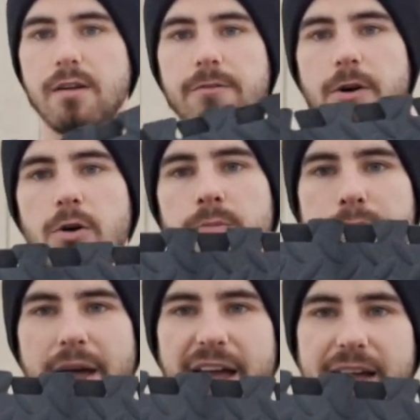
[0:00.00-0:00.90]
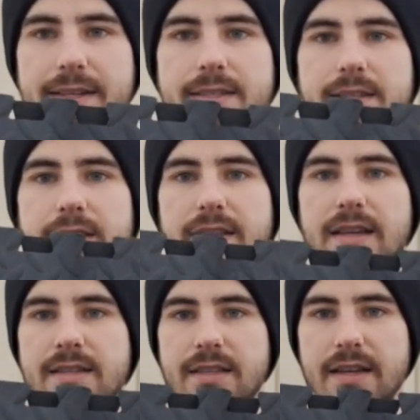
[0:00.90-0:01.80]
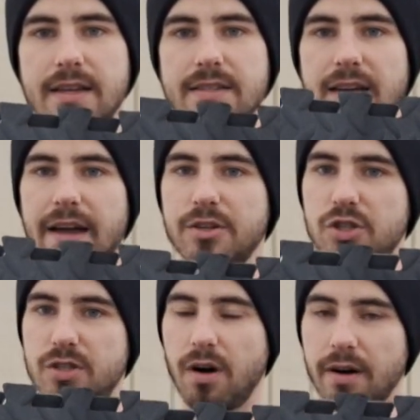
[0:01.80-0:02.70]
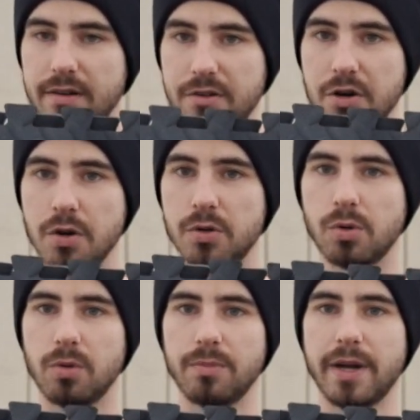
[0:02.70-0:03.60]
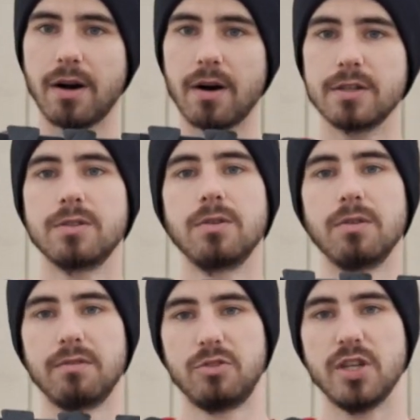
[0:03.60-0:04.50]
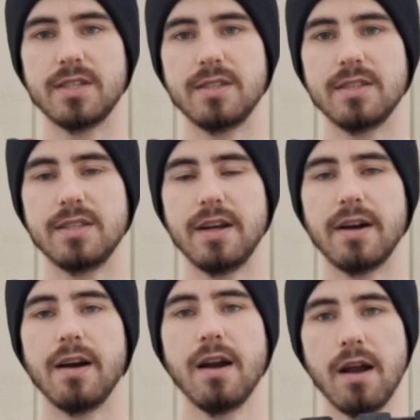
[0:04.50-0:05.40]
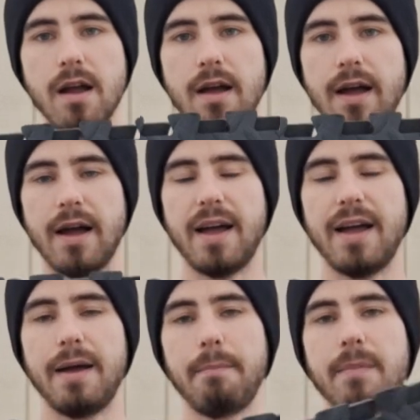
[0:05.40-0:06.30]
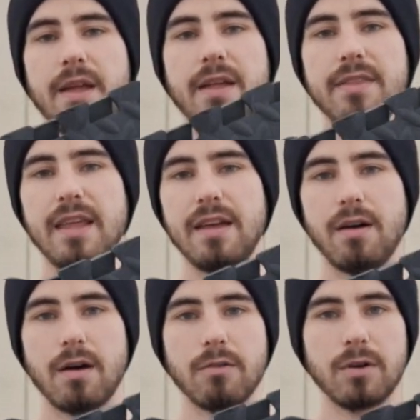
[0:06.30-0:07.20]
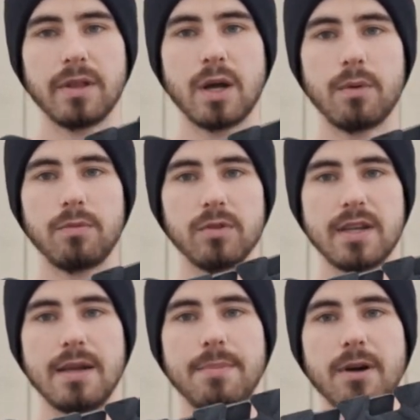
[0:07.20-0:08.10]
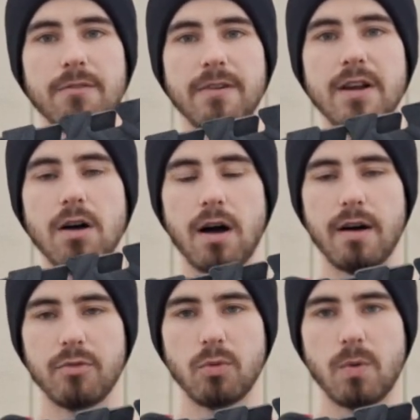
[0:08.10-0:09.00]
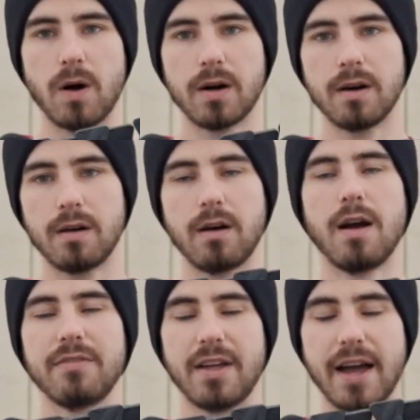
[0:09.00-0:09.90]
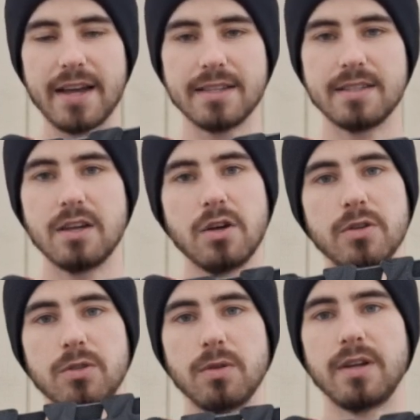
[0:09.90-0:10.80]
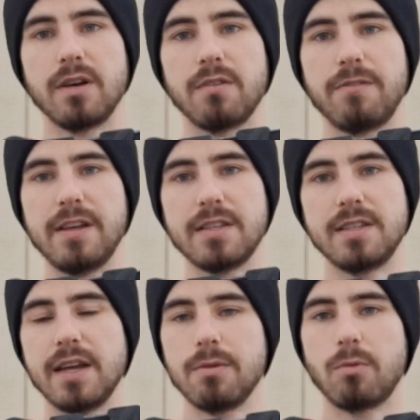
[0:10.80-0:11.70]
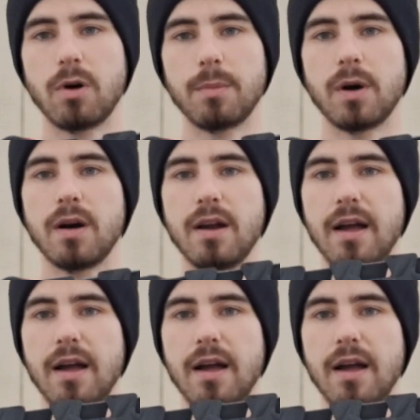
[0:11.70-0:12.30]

foam pads. These things are a new tool to my arsenal just this year. They are really helpful to keep your feet off the water or off the ice so that your feet stay warmer.